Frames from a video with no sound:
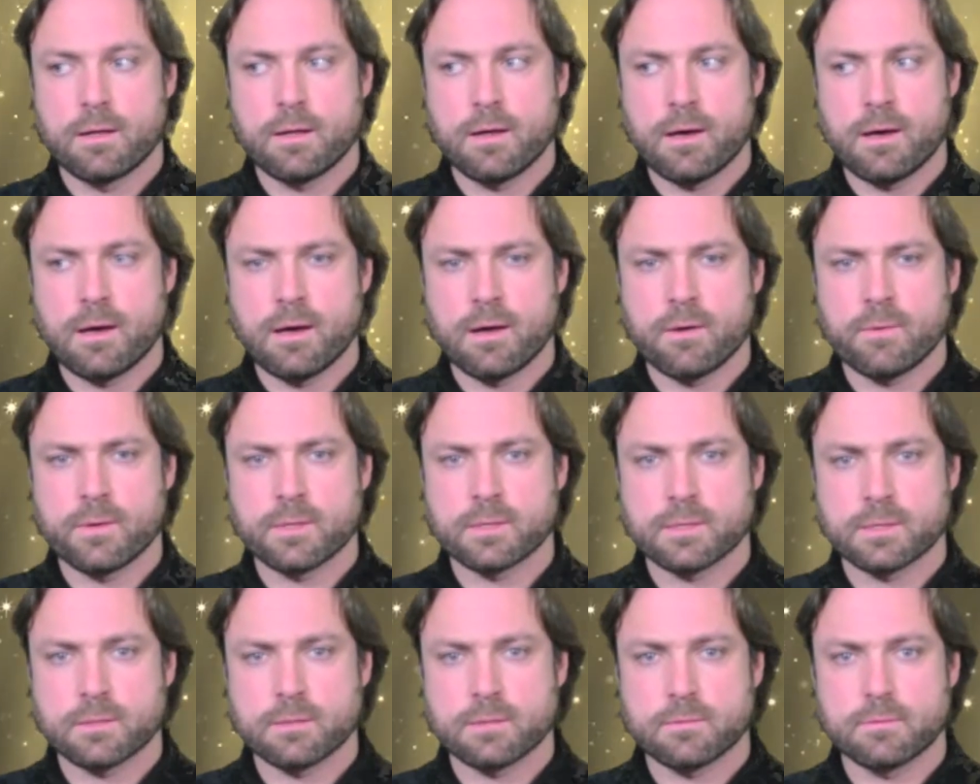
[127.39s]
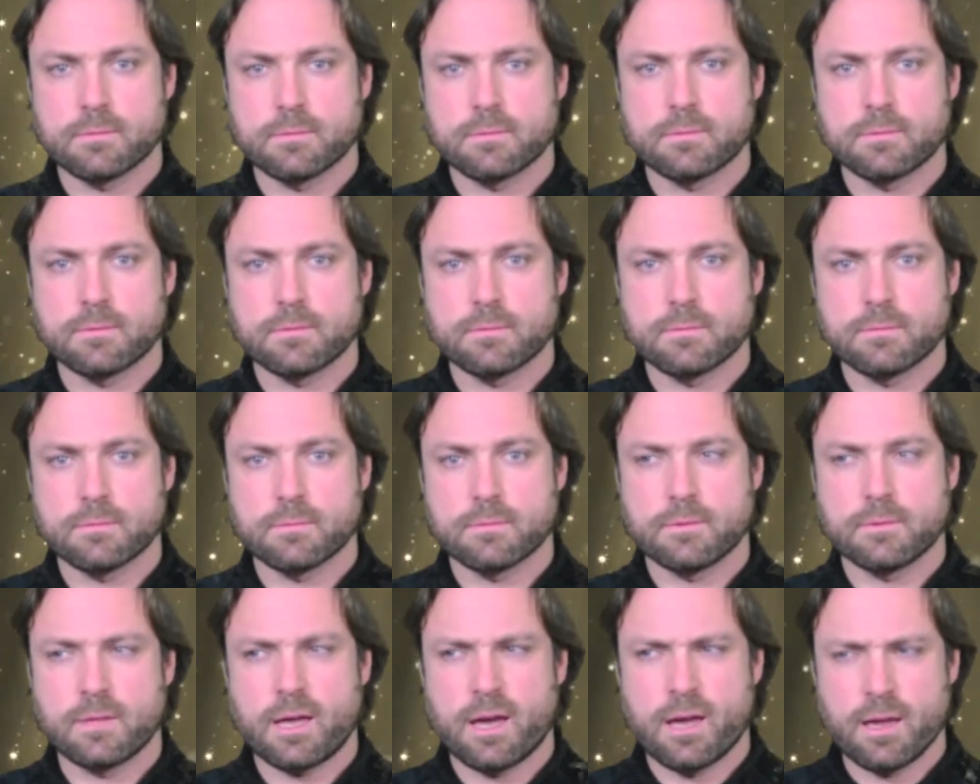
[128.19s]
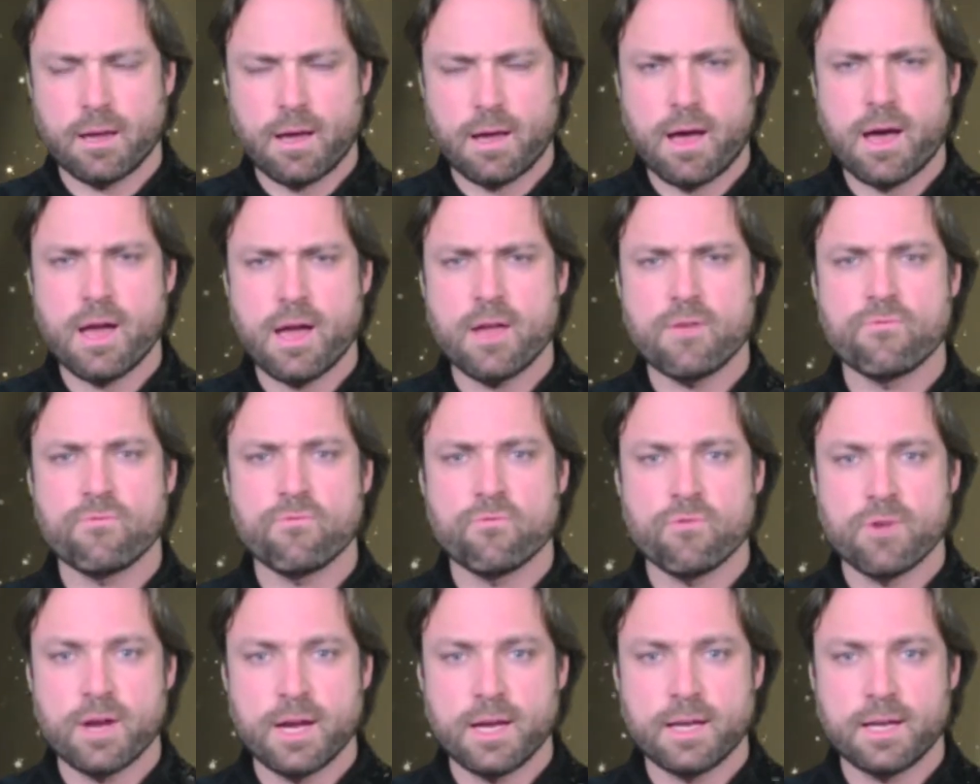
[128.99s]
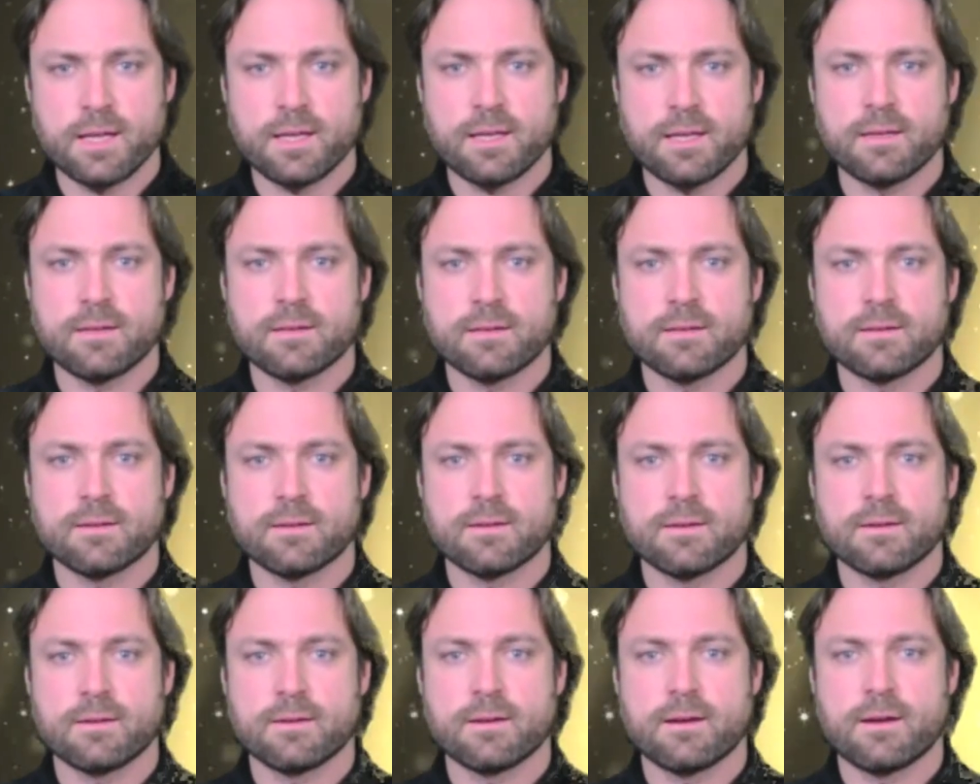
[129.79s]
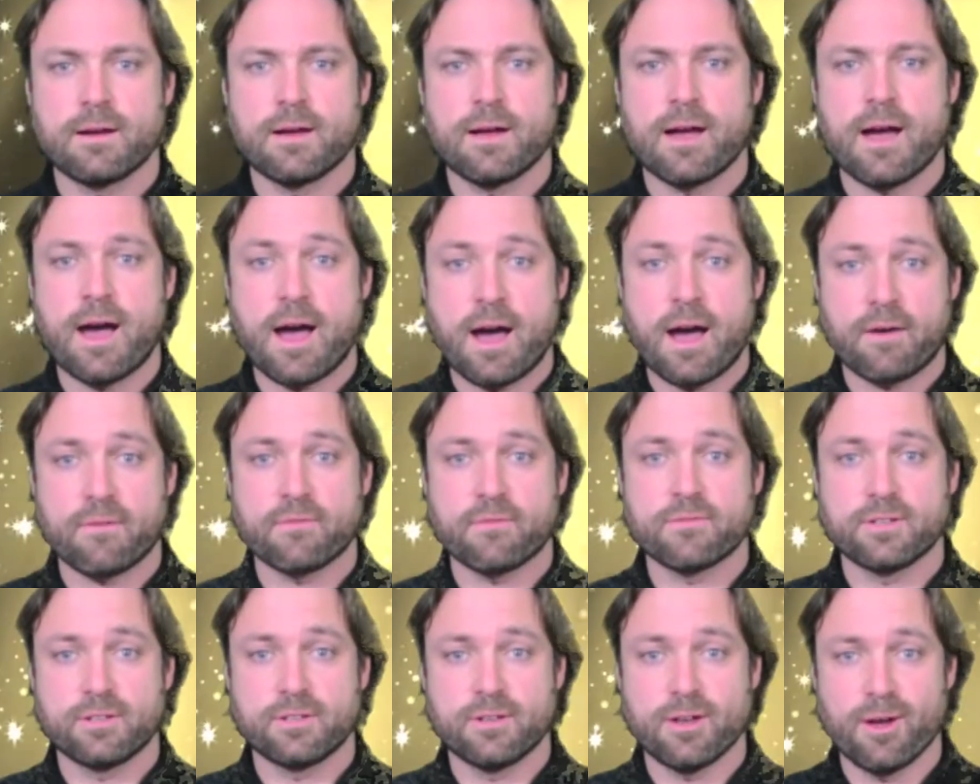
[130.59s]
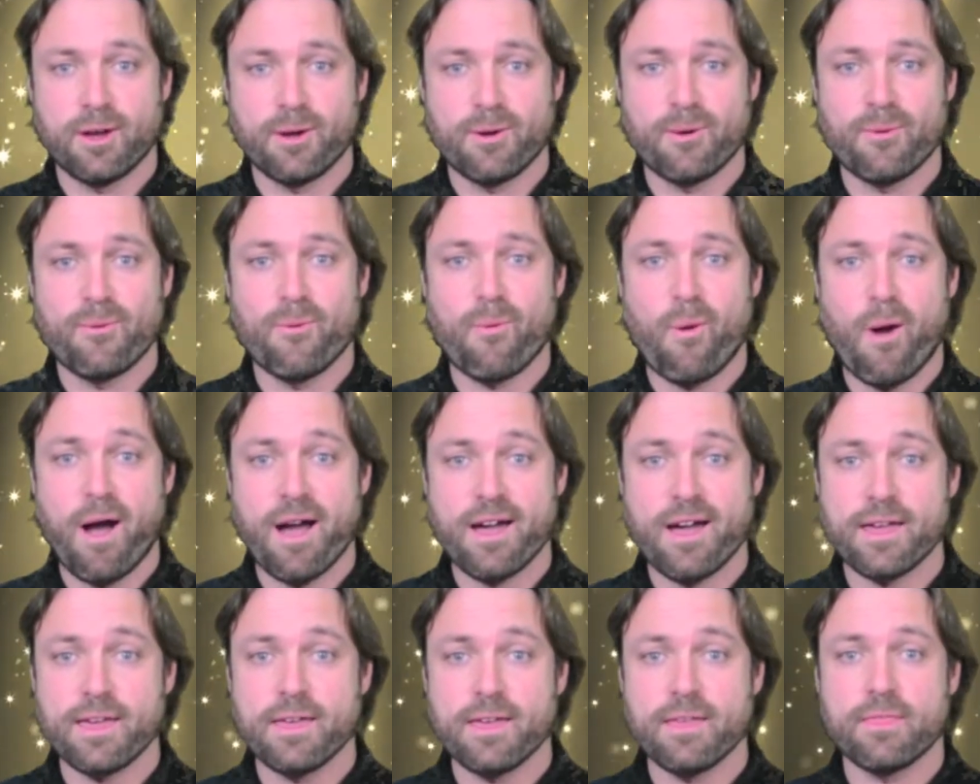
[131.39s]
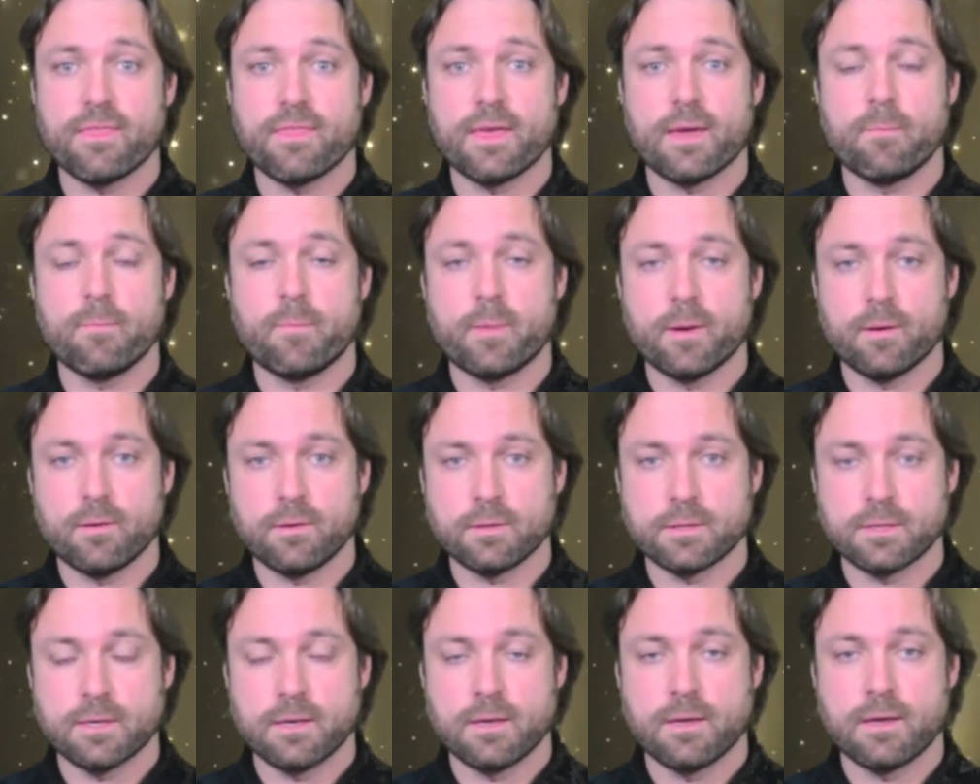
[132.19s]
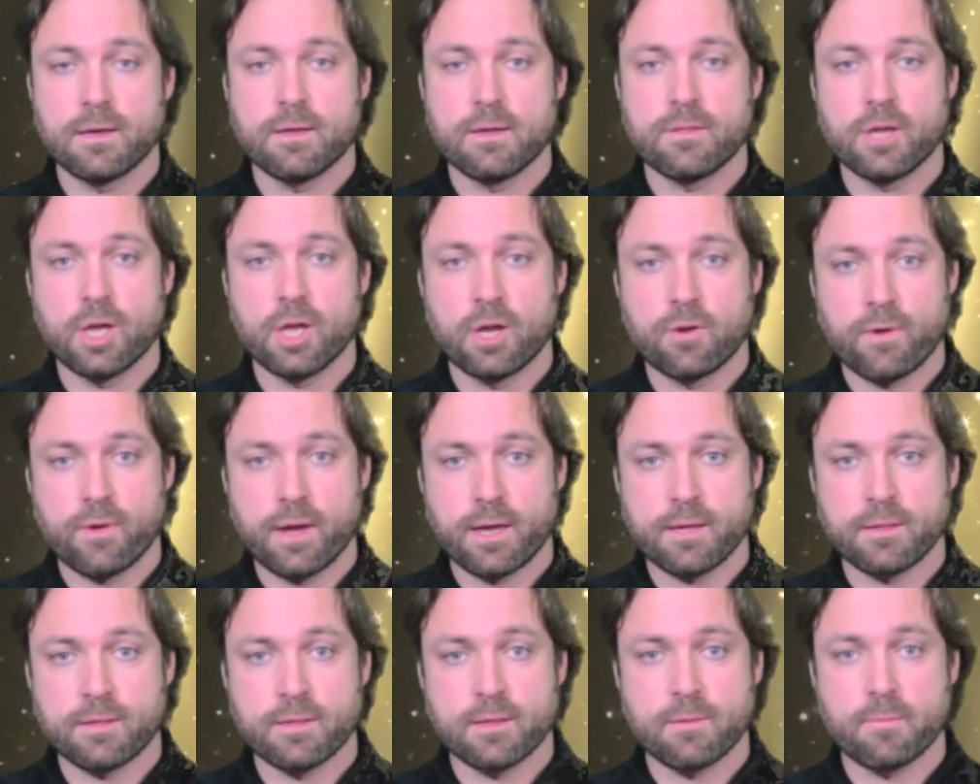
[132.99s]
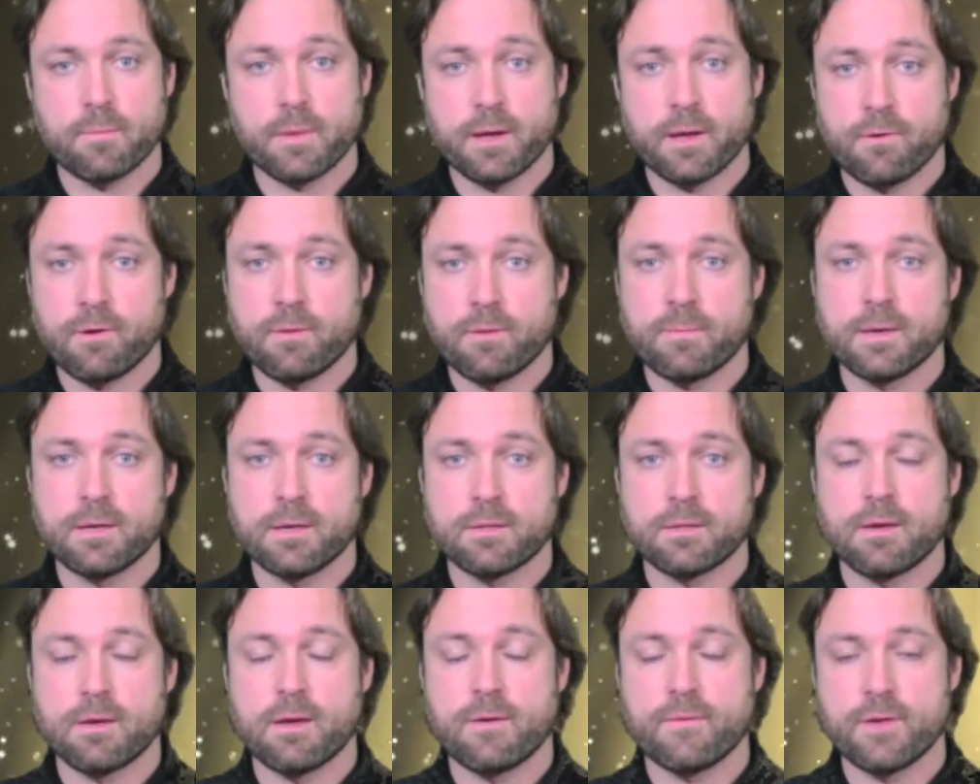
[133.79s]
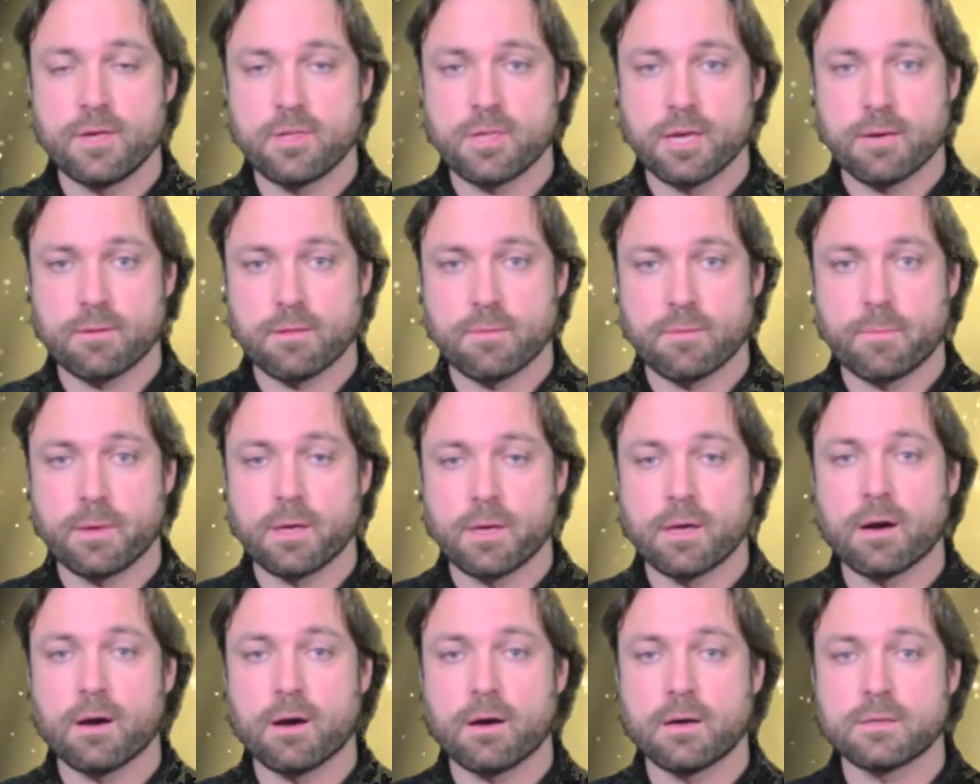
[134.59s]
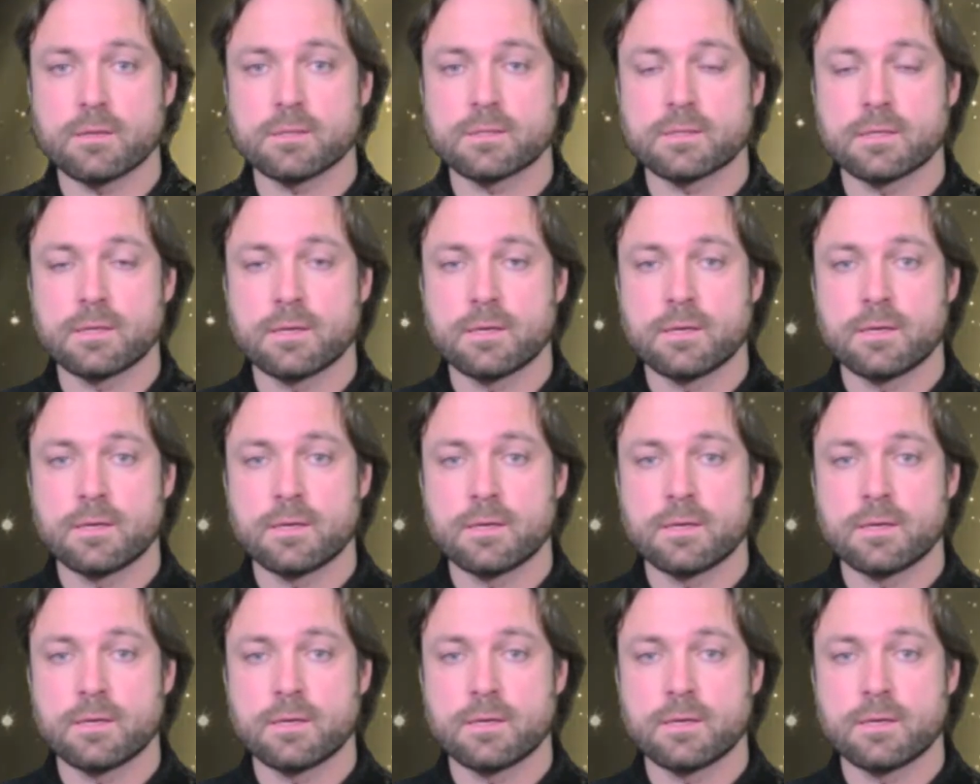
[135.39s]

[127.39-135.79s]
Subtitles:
I was like, I really have to know why they built the Great Pyramid of Egypt, because